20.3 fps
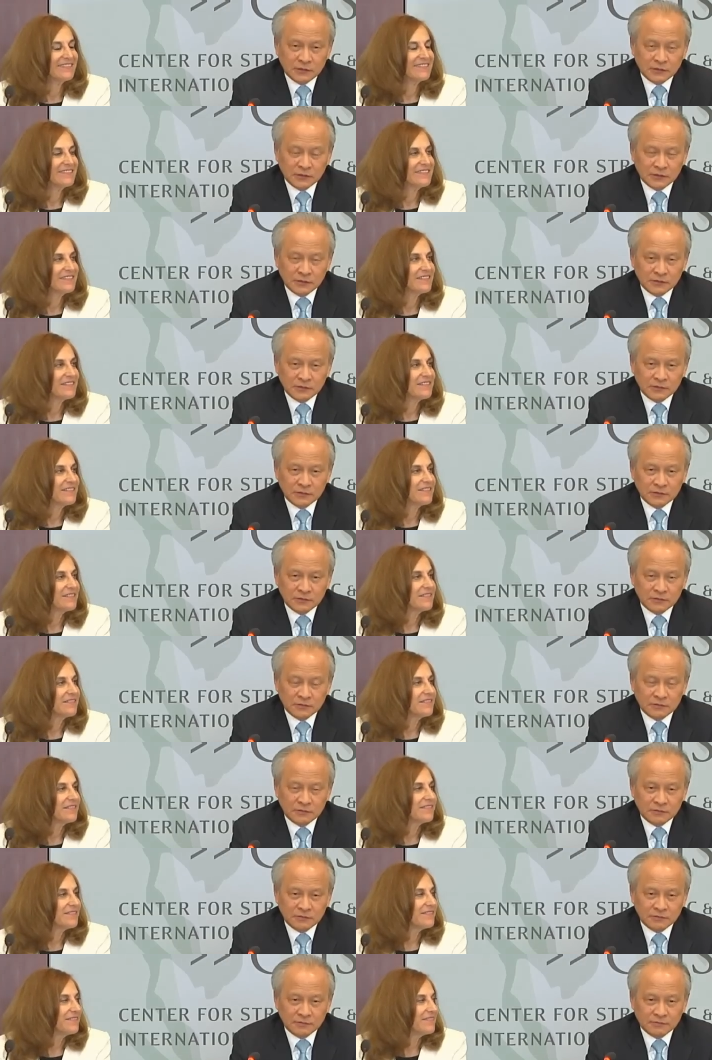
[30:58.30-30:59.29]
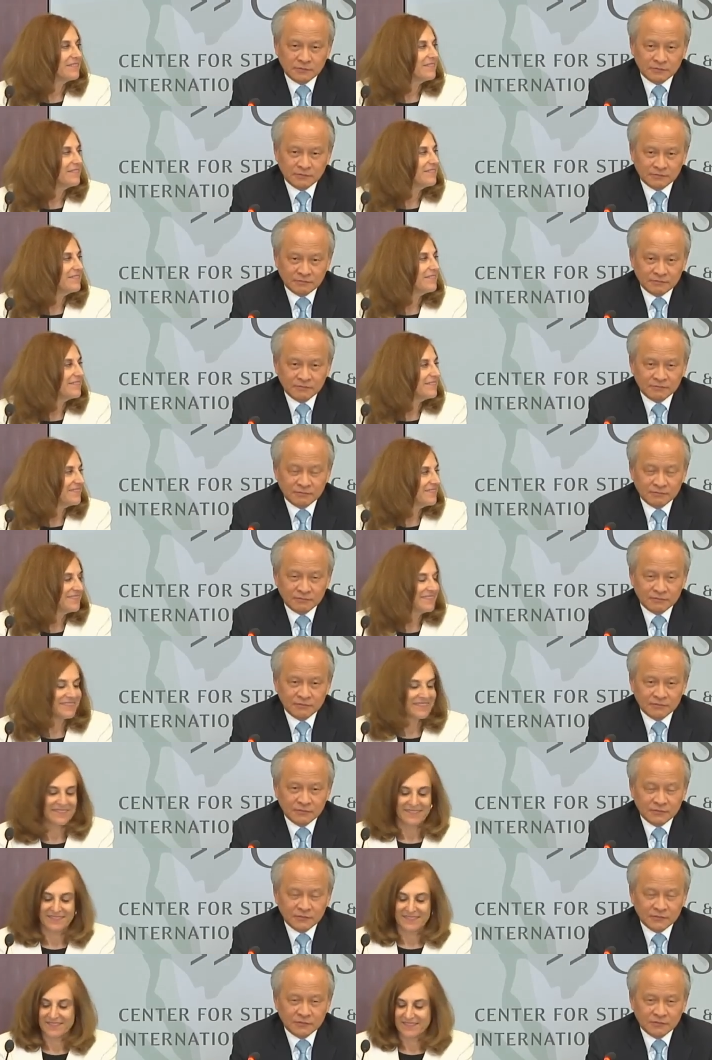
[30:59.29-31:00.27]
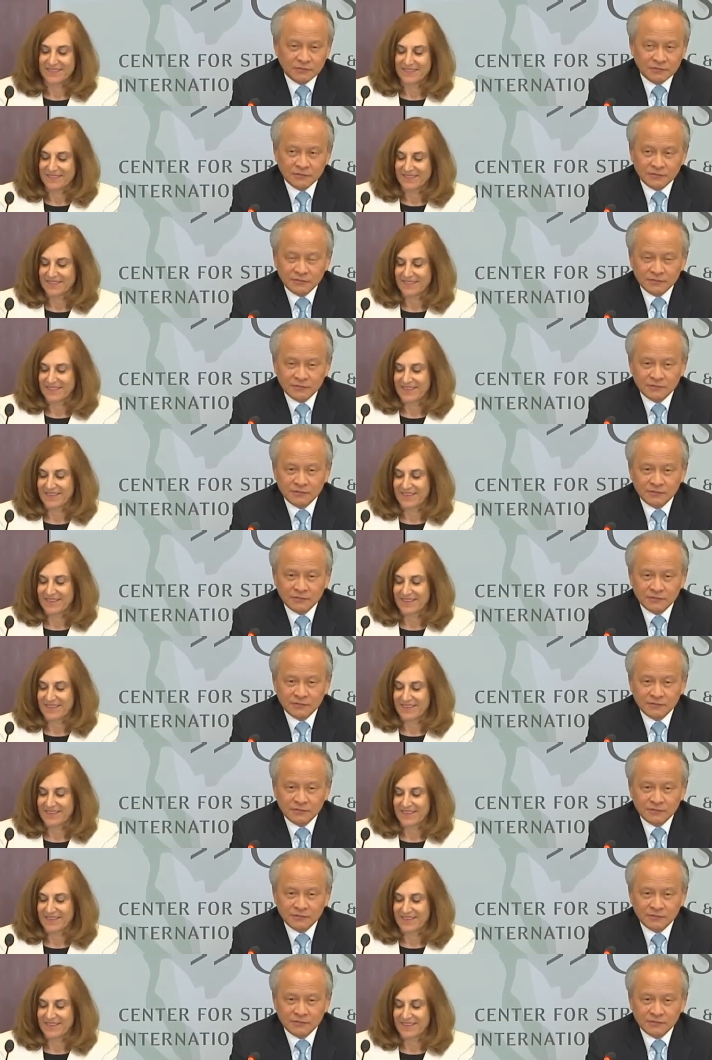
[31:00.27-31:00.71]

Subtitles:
(silence)